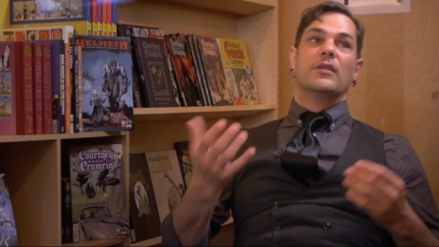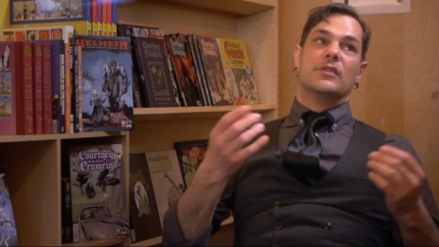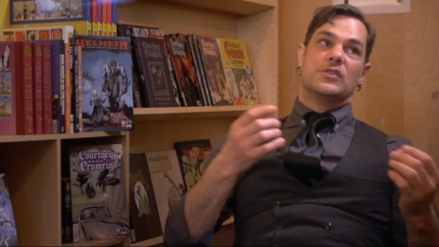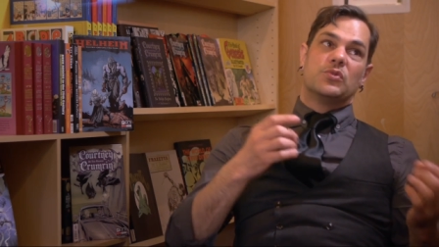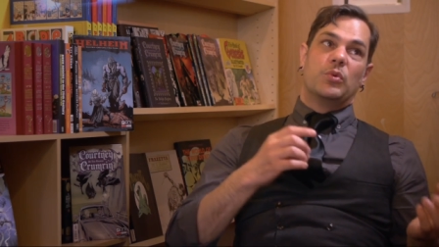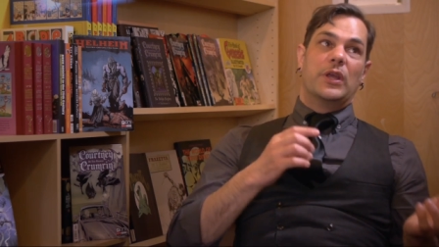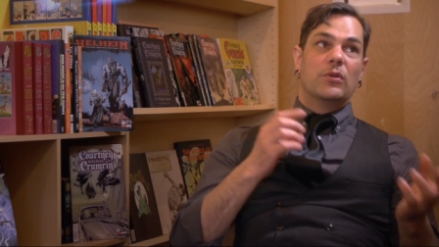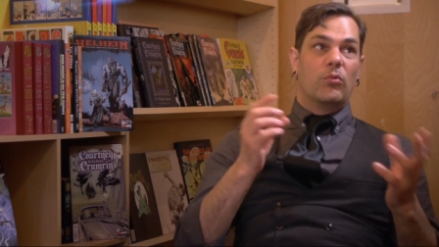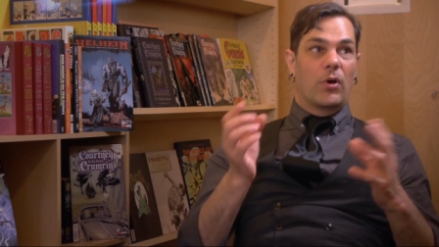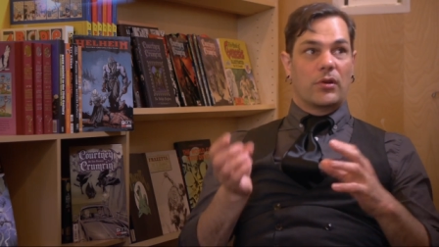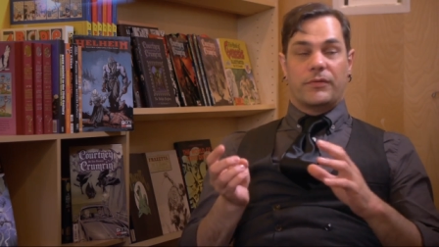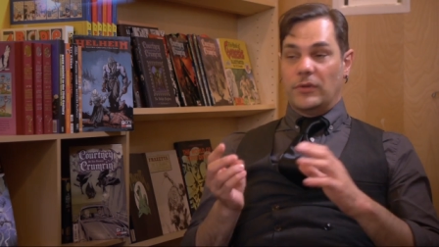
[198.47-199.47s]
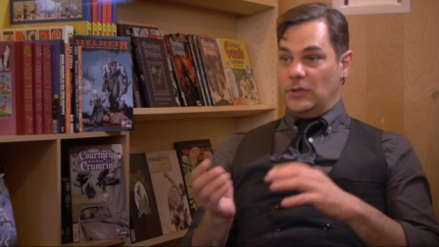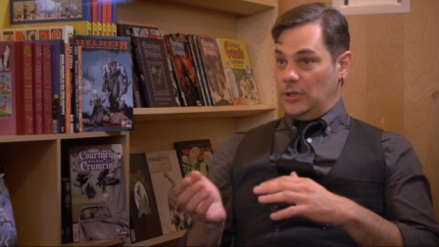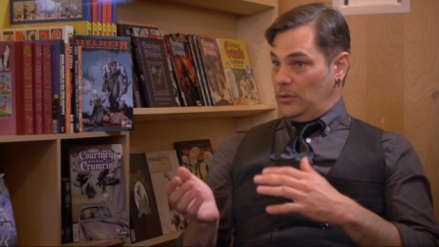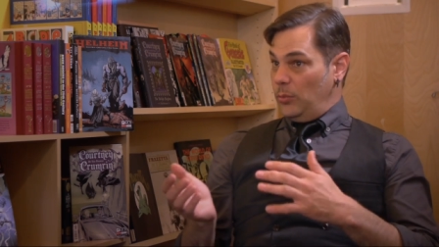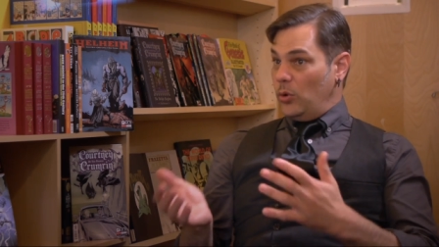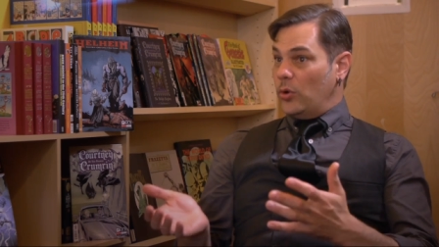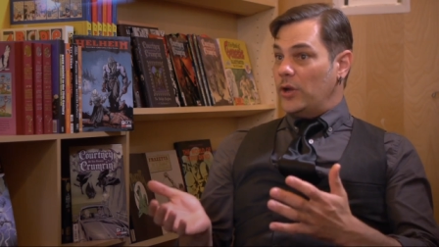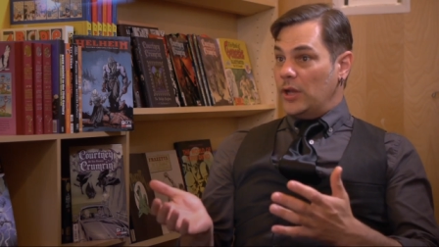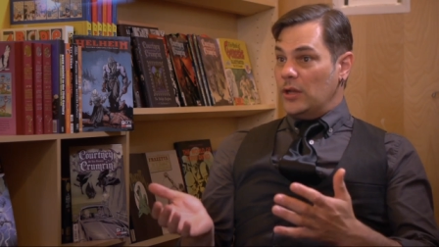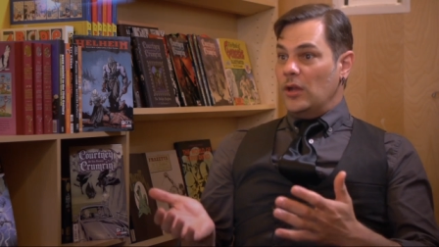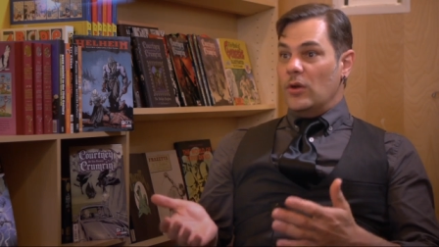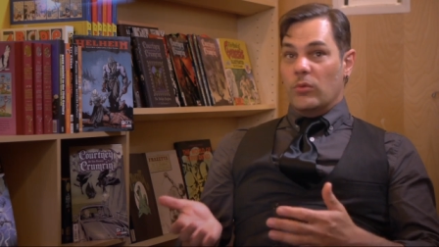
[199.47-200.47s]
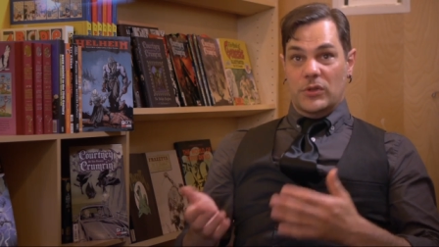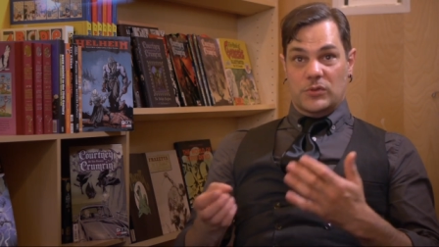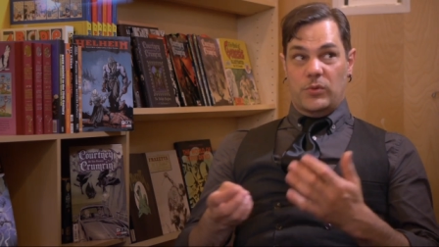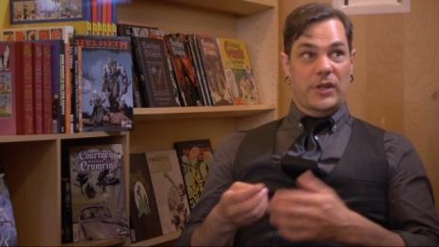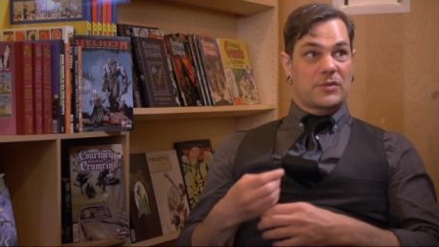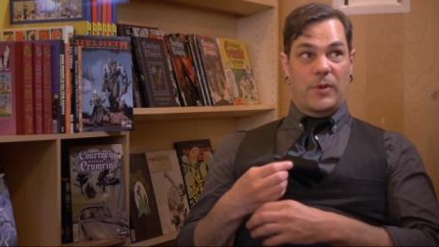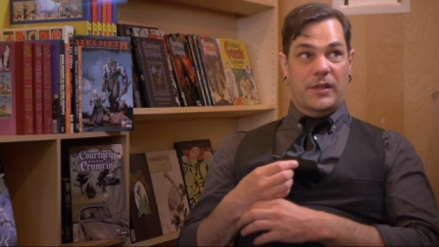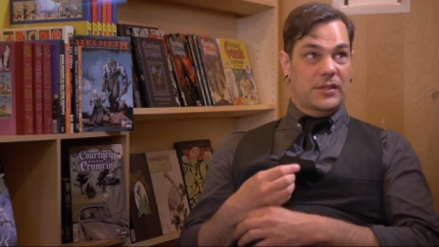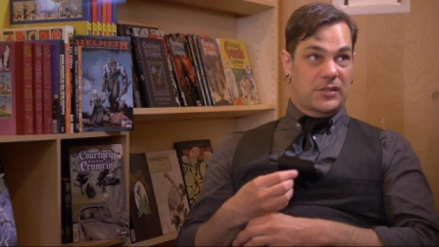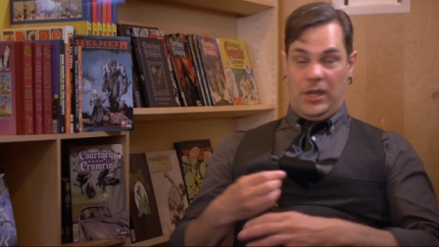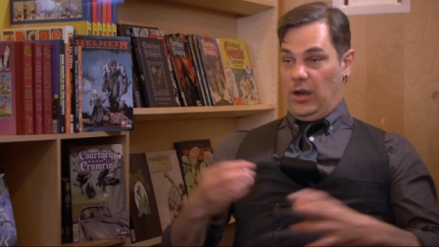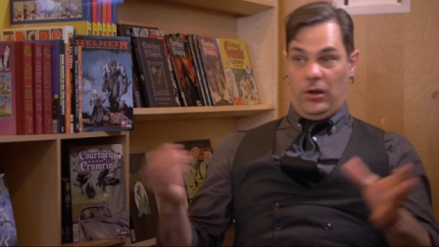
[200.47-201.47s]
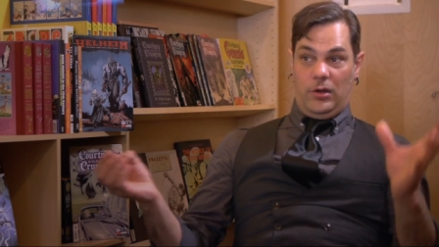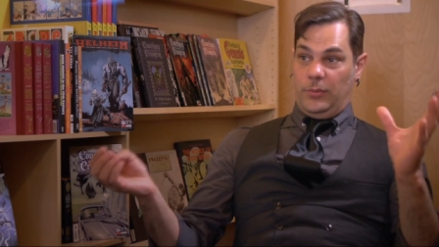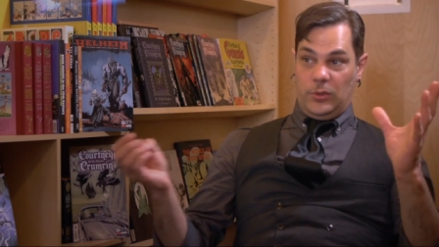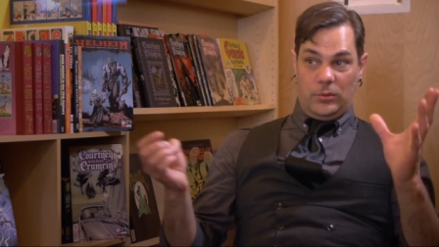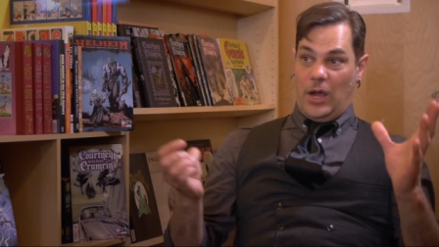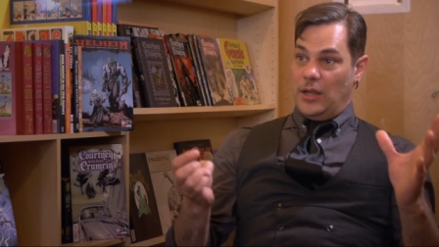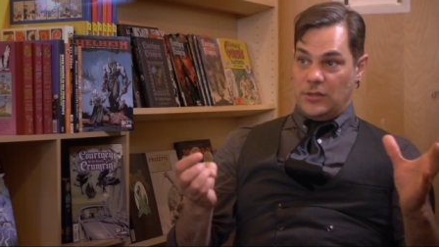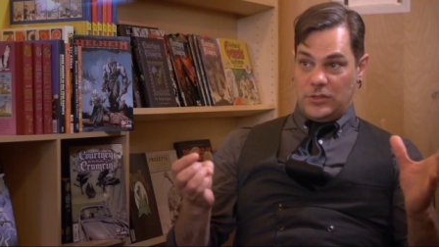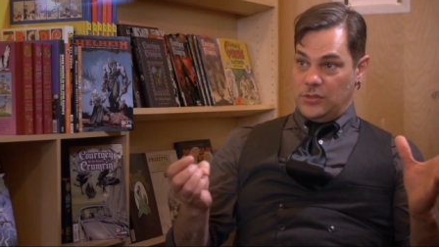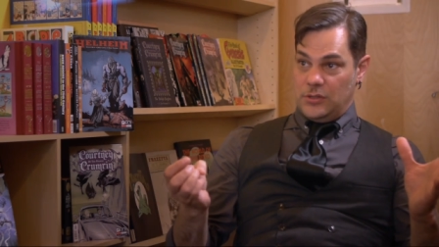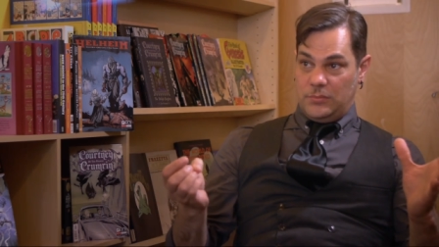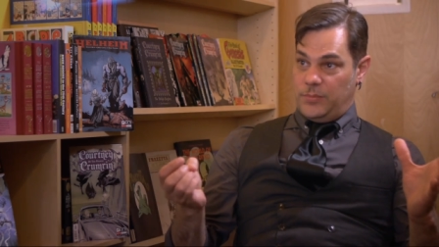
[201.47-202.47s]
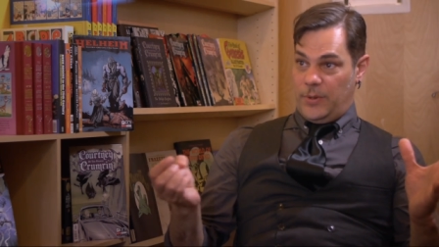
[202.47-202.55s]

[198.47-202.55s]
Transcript: the sweet and wonderful little boy was raised by these terrible, rotten,